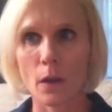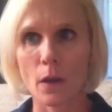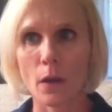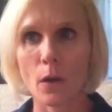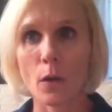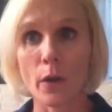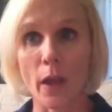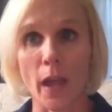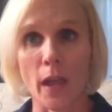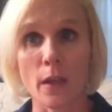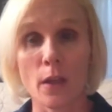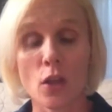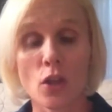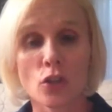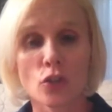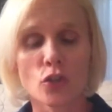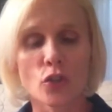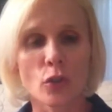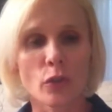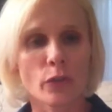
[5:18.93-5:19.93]
Okay,
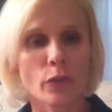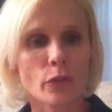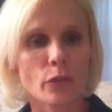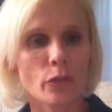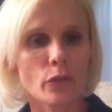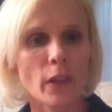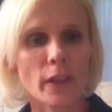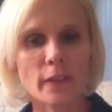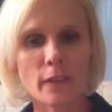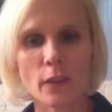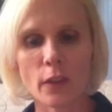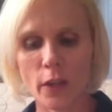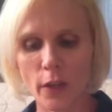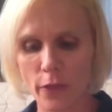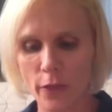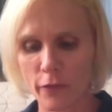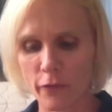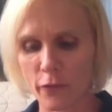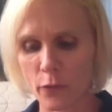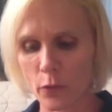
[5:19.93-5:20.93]
so let's look
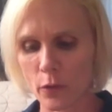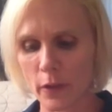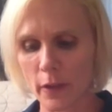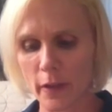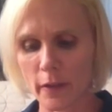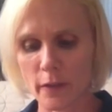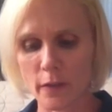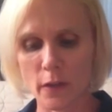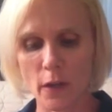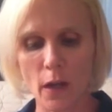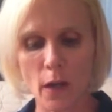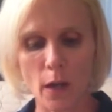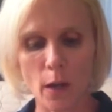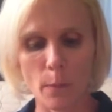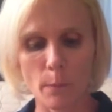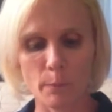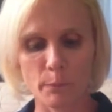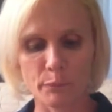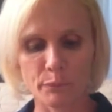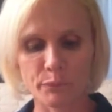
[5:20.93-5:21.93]
at the food list.
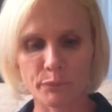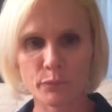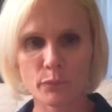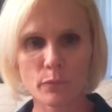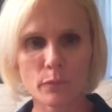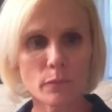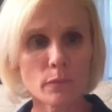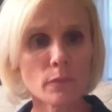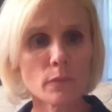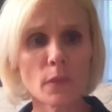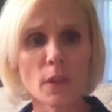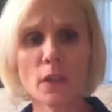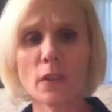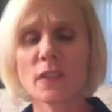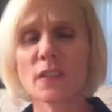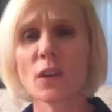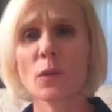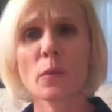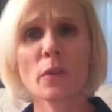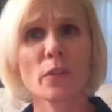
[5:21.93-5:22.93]

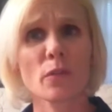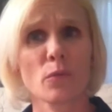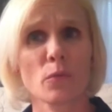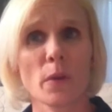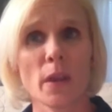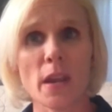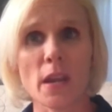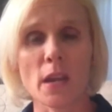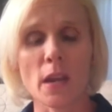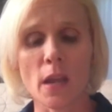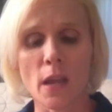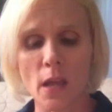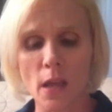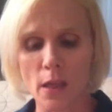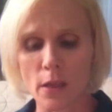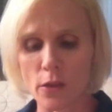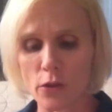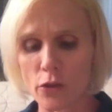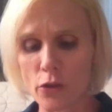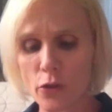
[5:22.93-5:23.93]
Let's start with green.
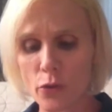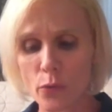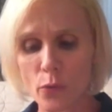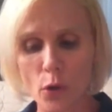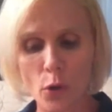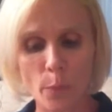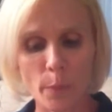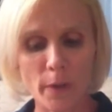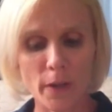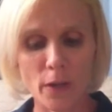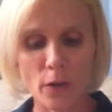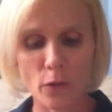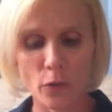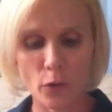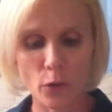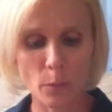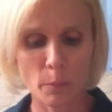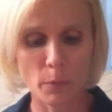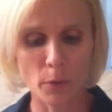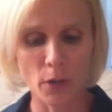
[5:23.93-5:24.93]
You open your
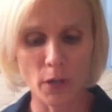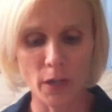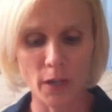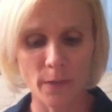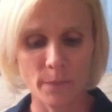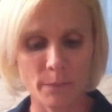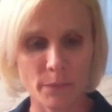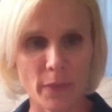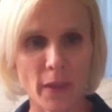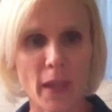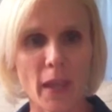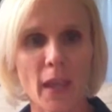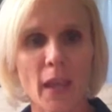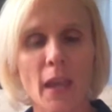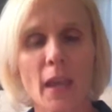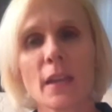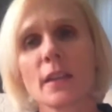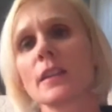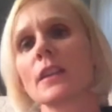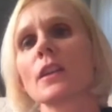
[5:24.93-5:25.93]
little book
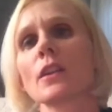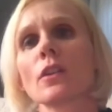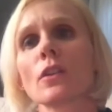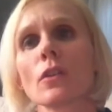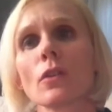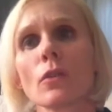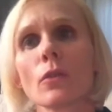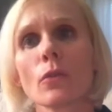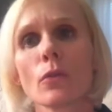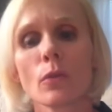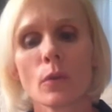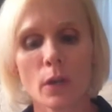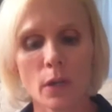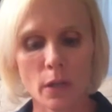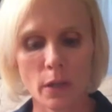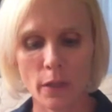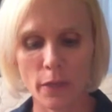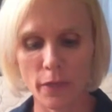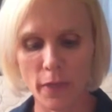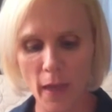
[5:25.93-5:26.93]
and you
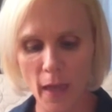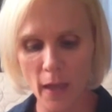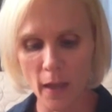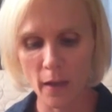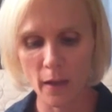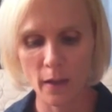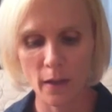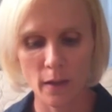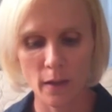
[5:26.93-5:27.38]
think,